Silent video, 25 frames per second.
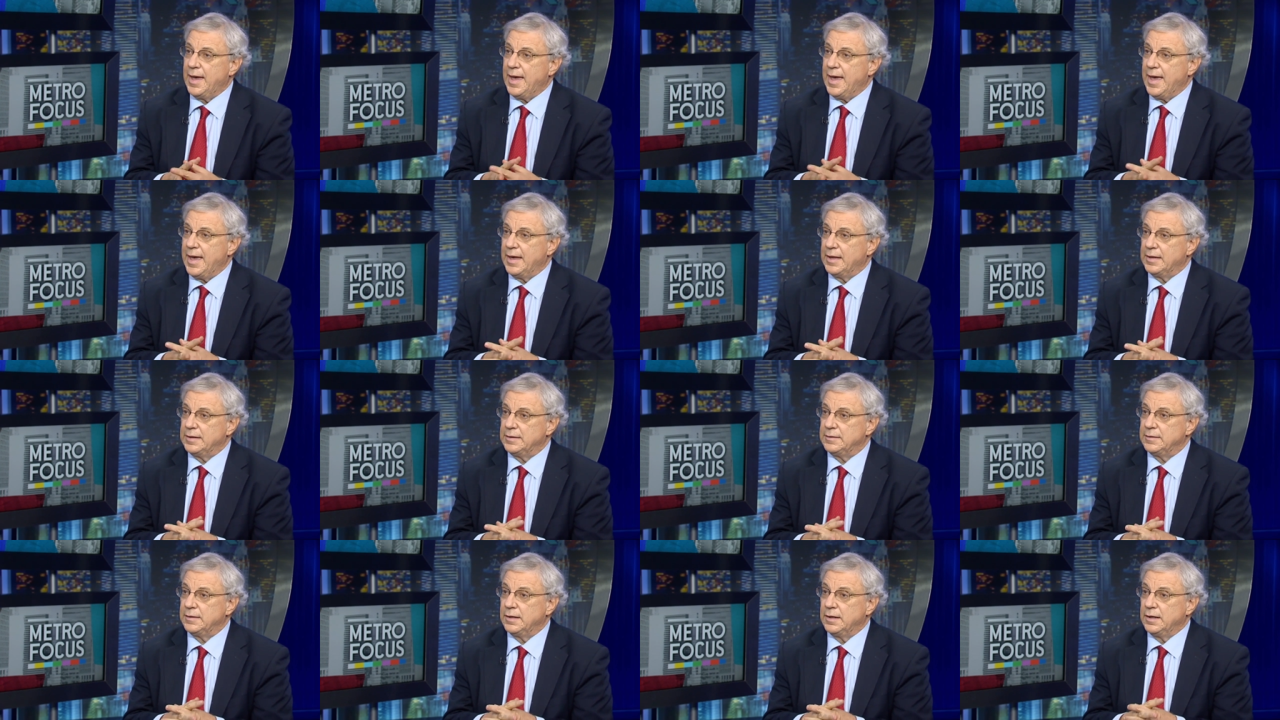
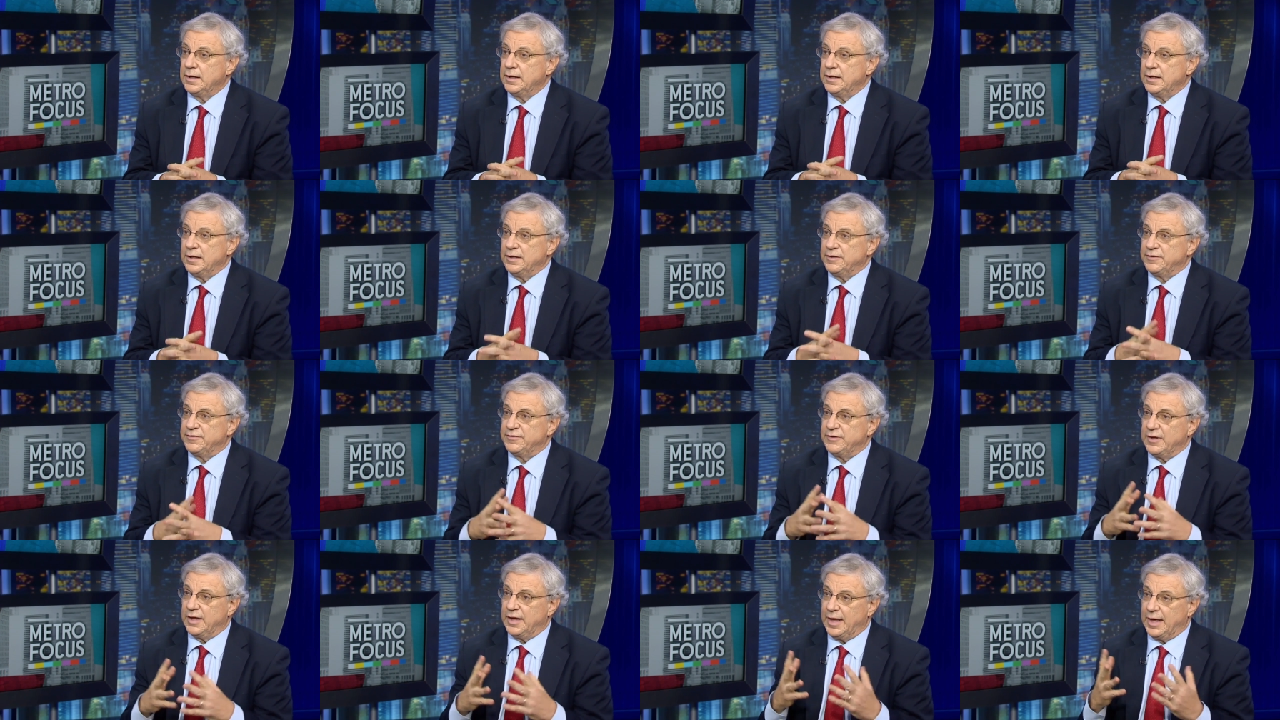And
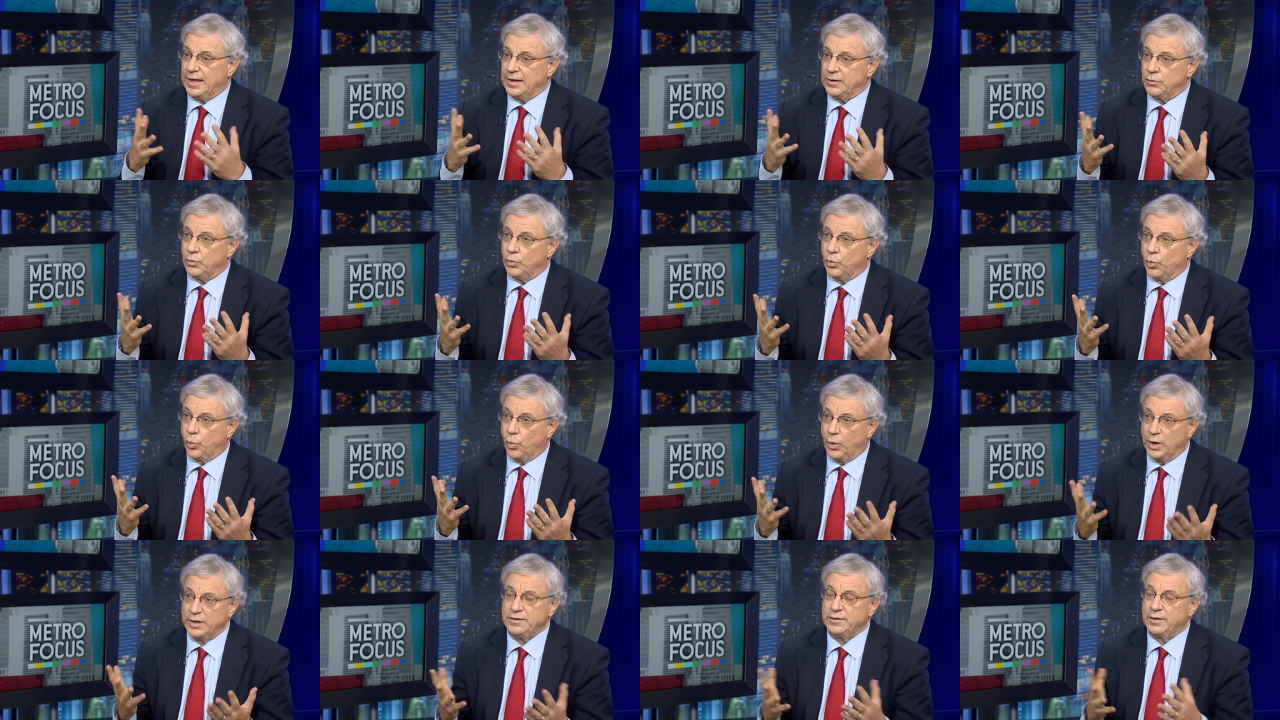at
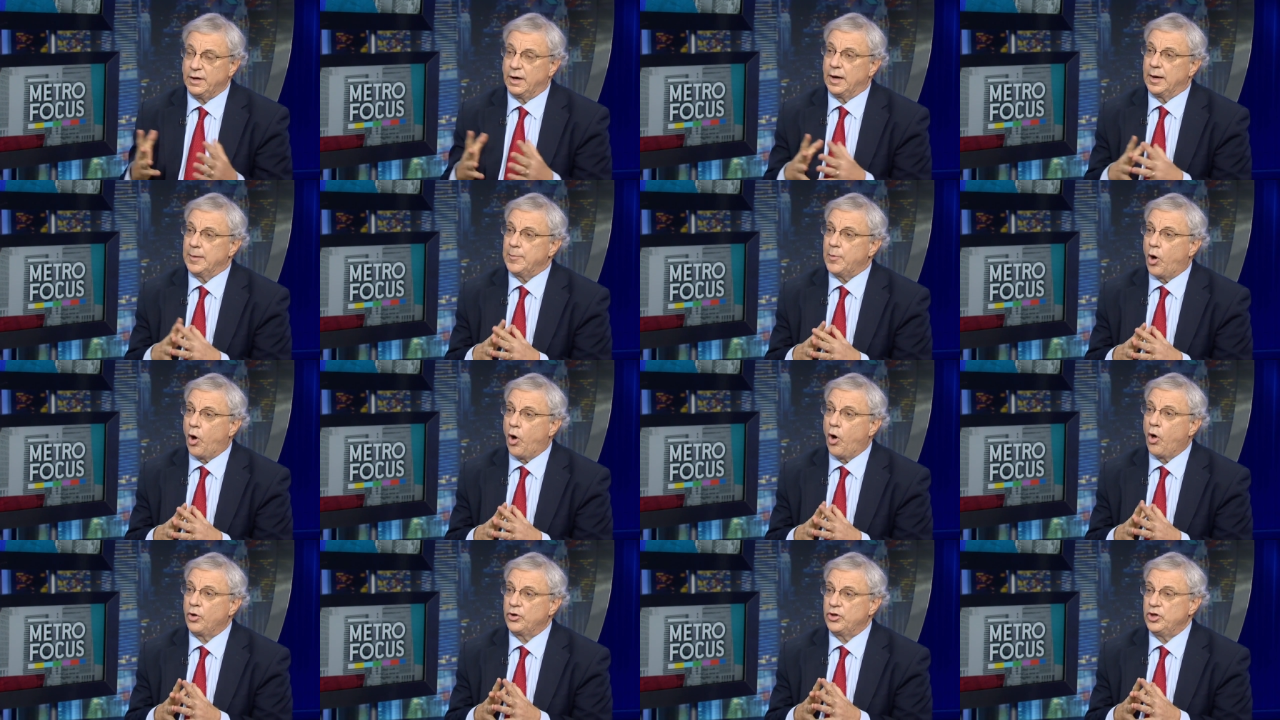one time,
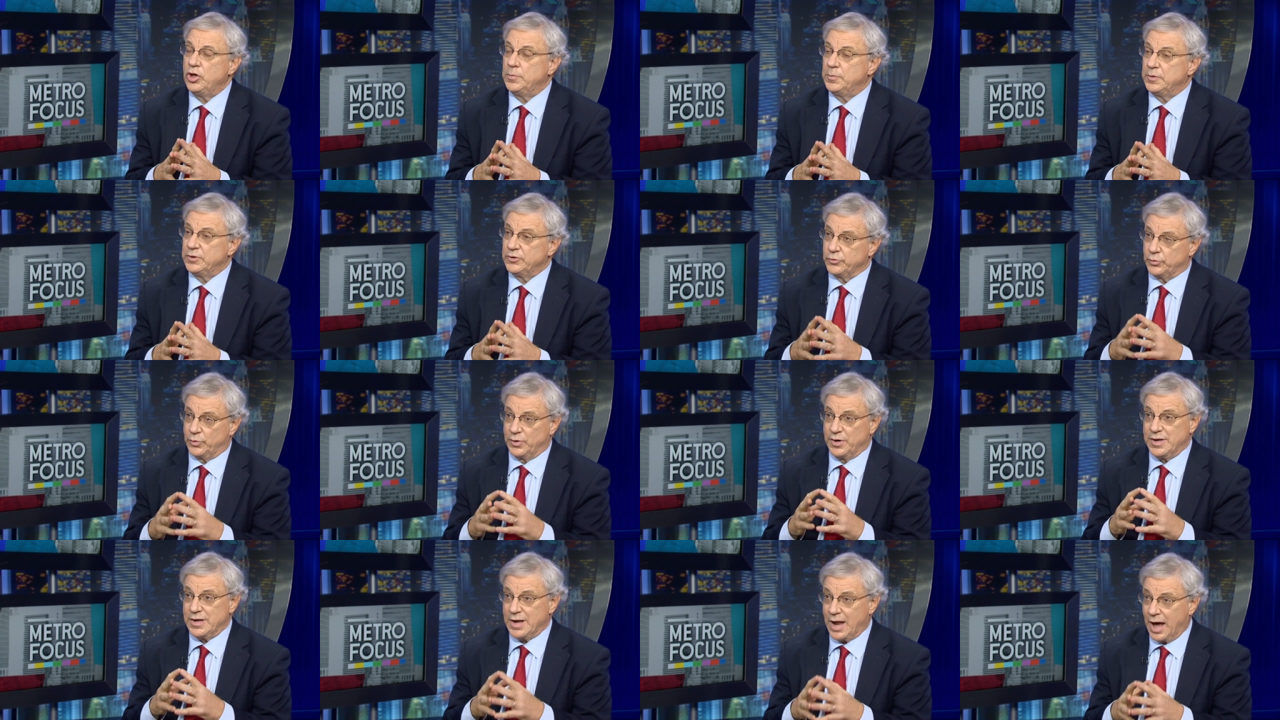all humans
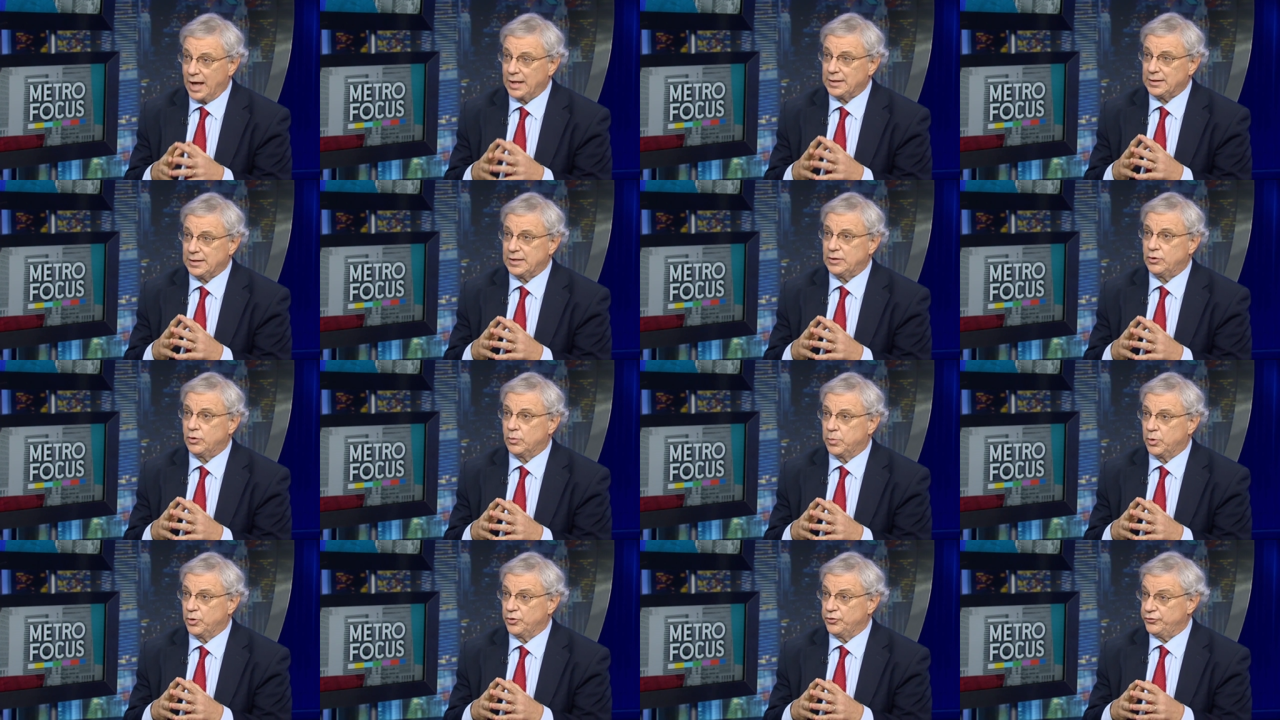were not
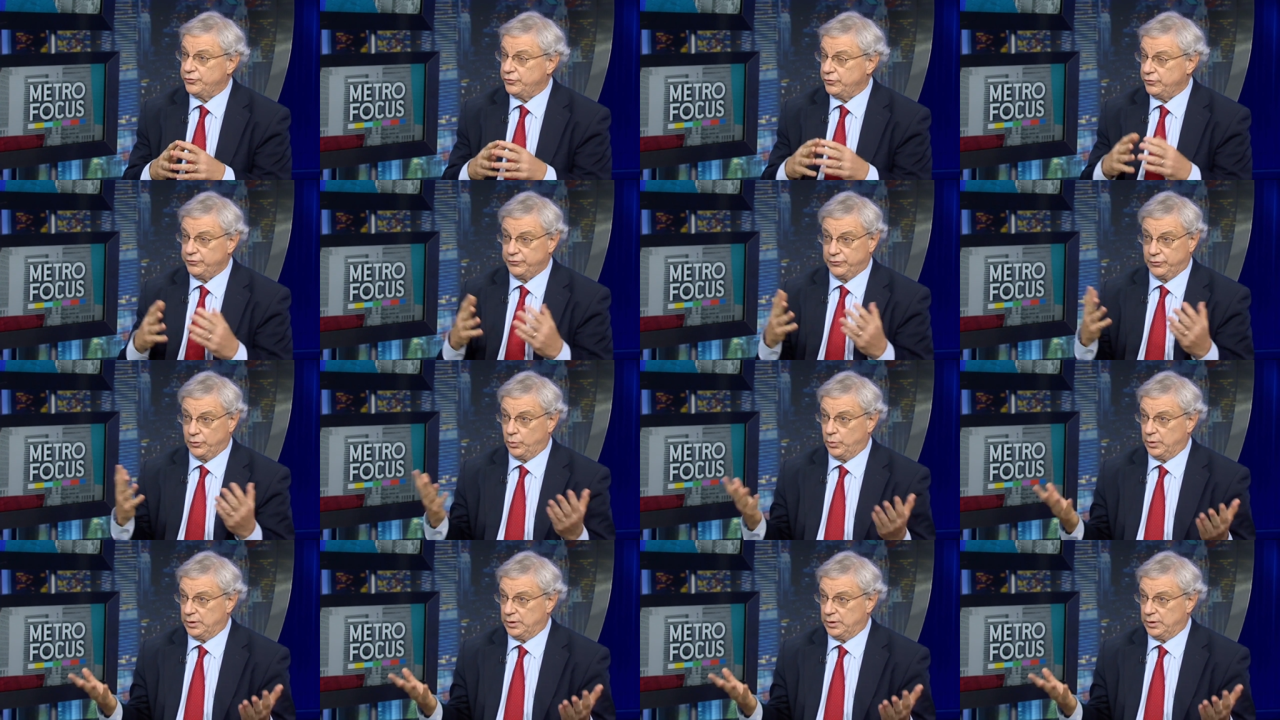legal persons, so